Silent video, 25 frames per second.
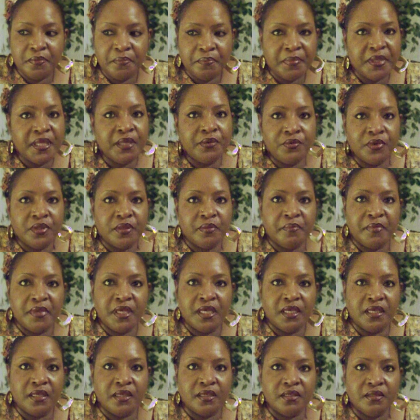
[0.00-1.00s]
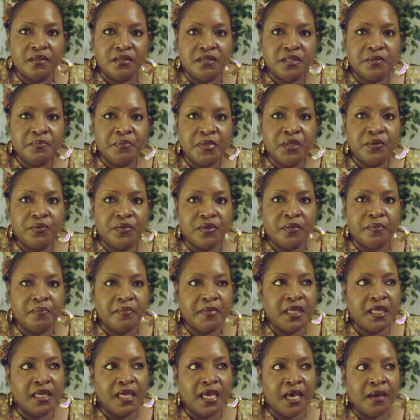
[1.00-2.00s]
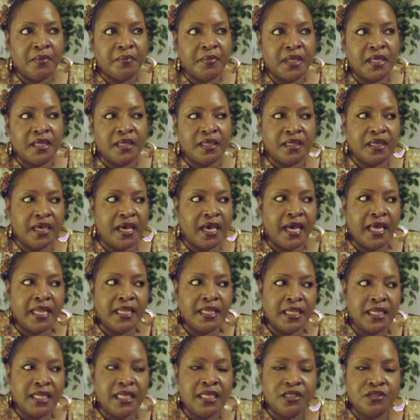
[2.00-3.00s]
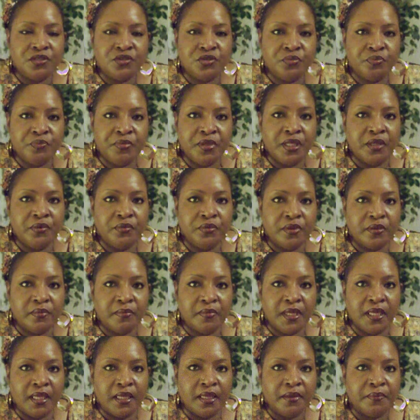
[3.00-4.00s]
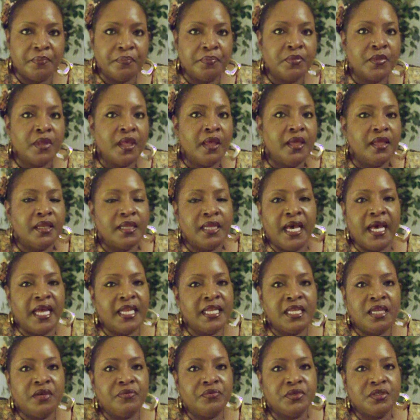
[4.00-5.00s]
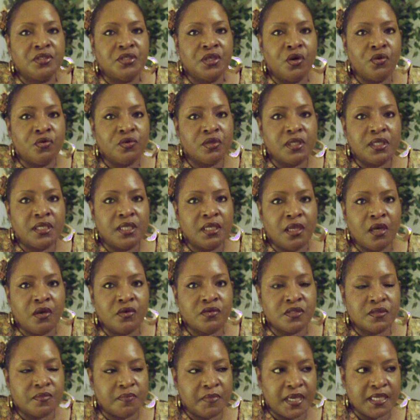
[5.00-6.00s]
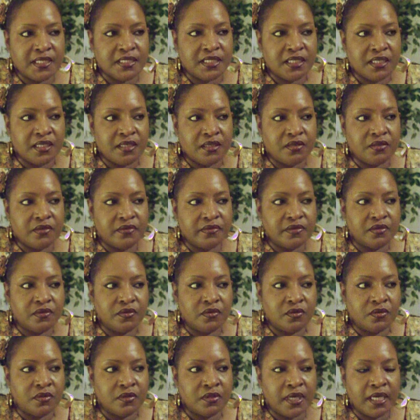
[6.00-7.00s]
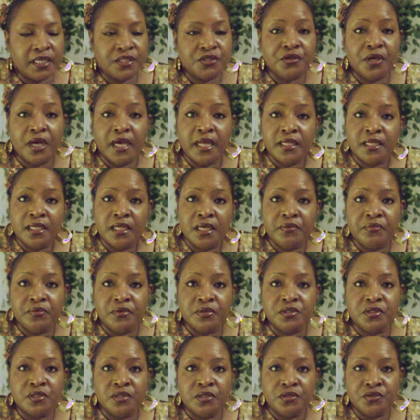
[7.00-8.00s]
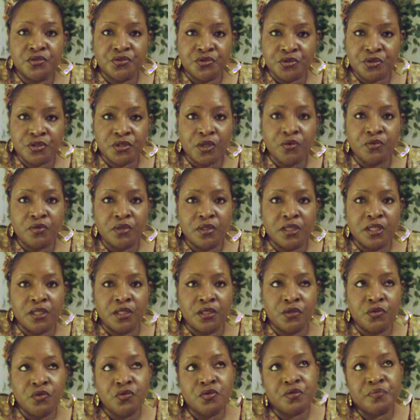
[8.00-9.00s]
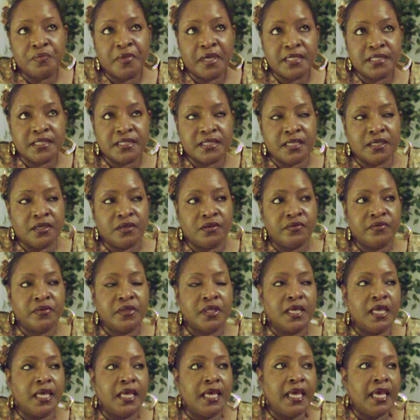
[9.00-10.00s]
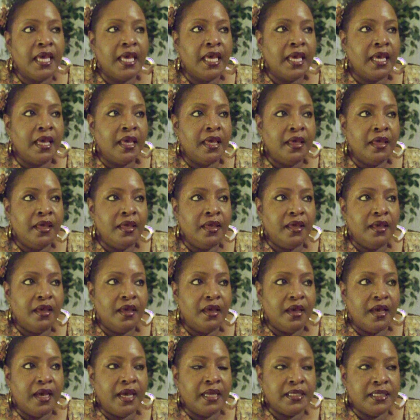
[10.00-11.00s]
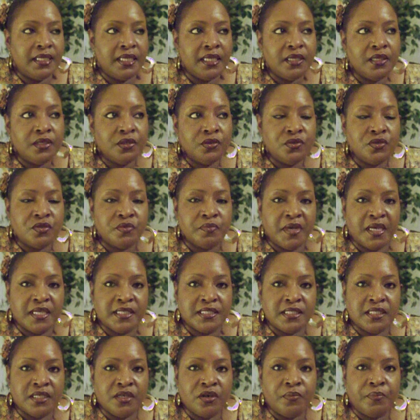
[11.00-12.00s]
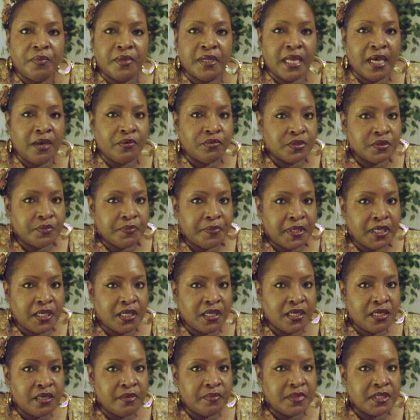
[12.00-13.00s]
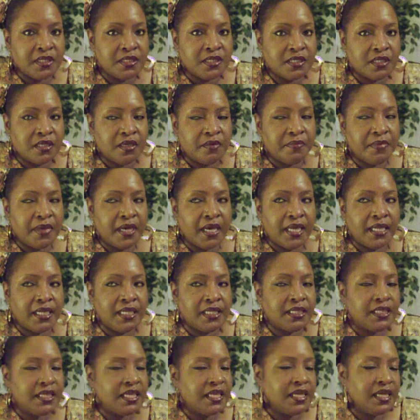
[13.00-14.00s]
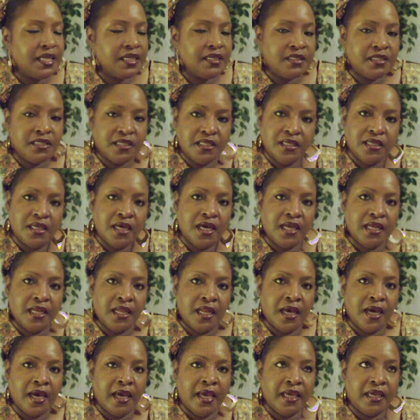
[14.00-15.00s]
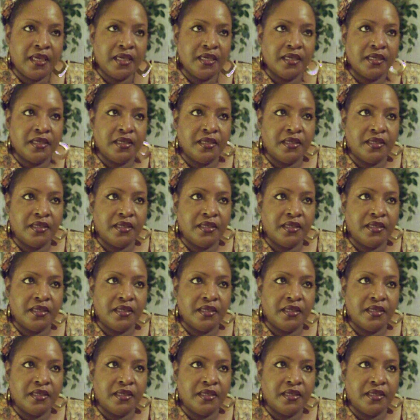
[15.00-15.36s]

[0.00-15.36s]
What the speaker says: be with me. To be with me. I mean, I need to be with me. Now, I never totally lost myself, or I try never to totally lose myself. I didn't lose myself, but I was becoming somebody that I did not like,